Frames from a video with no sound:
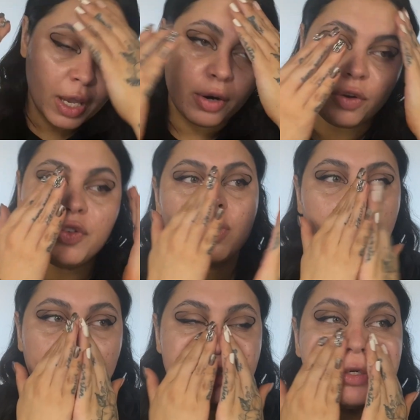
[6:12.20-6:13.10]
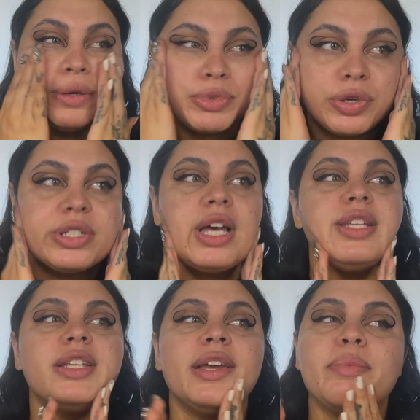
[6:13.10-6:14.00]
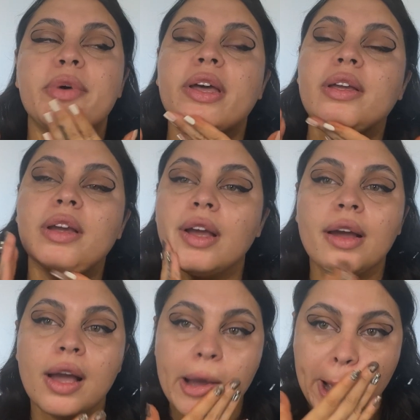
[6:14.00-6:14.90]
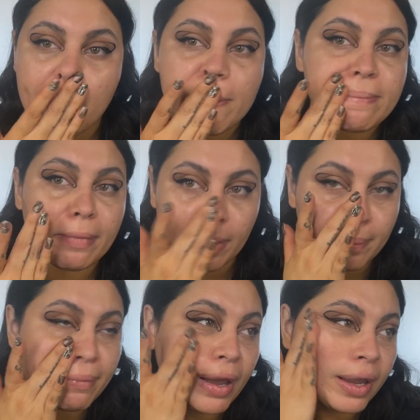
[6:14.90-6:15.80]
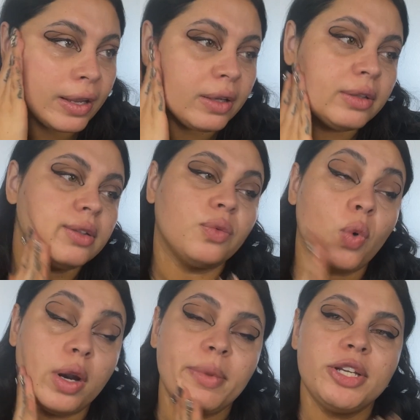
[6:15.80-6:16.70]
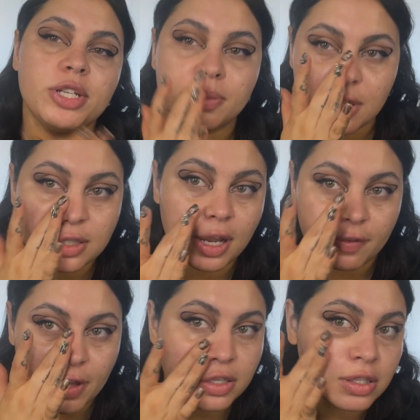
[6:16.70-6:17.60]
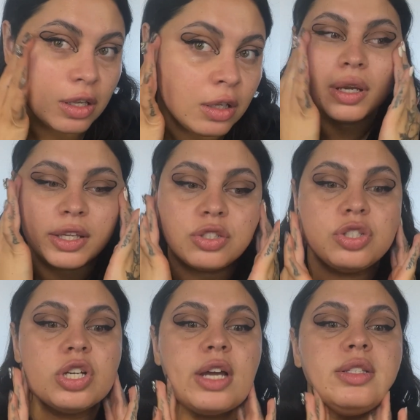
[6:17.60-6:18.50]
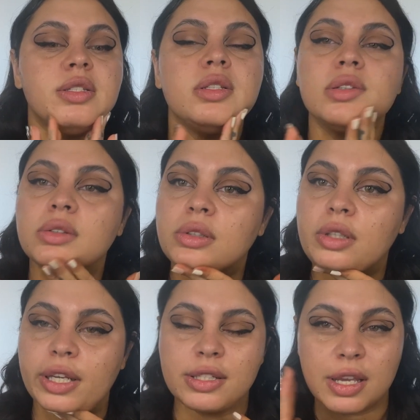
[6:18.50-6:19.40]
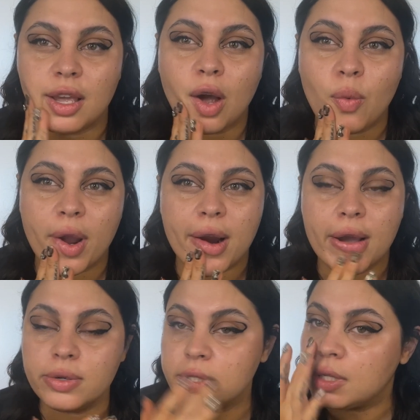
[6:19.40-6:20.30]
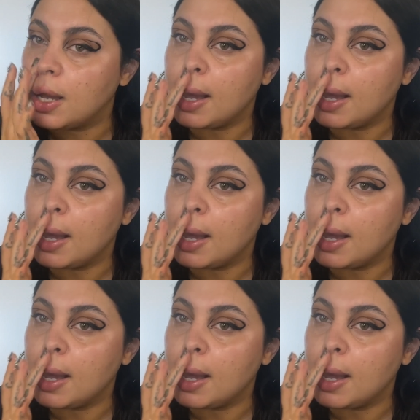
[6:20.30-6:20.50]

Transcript: I don't know if you saw my Instagram stories last night, but one of my gyms doesn't have AC. It's just like, it's like a warehouse.